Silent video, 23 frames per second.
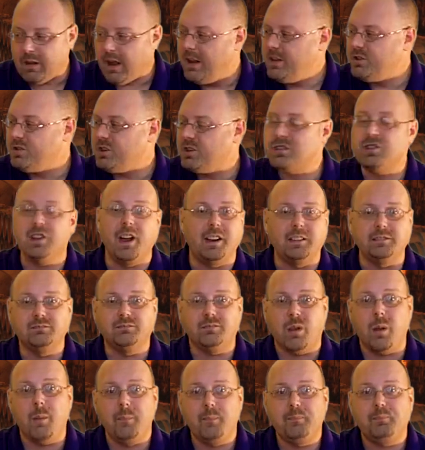And just like
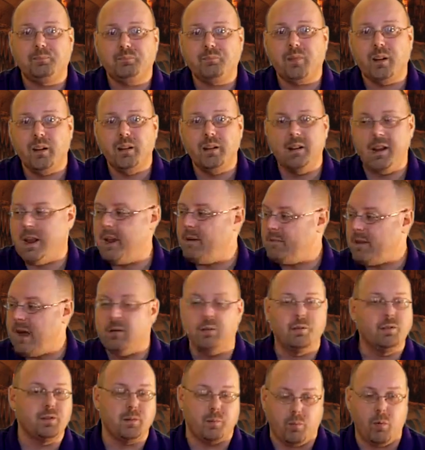him,
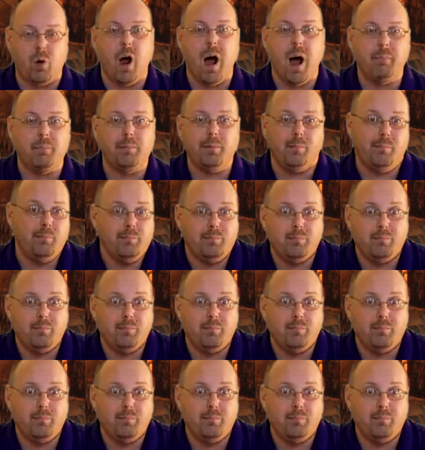that was a prop,